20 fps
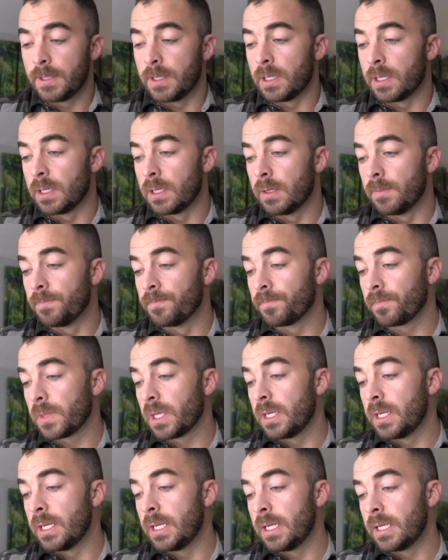And
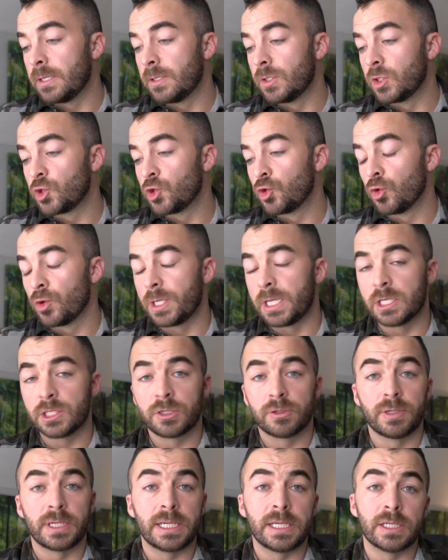the short
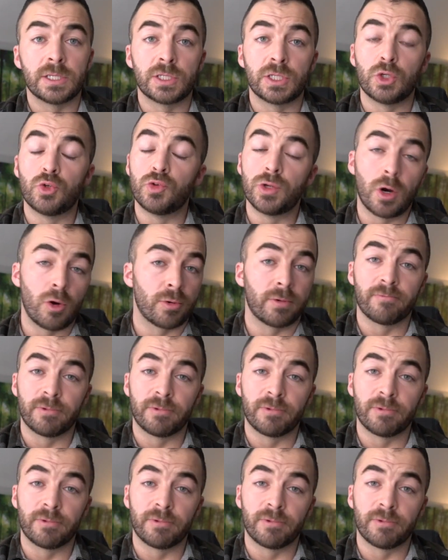answer is you don't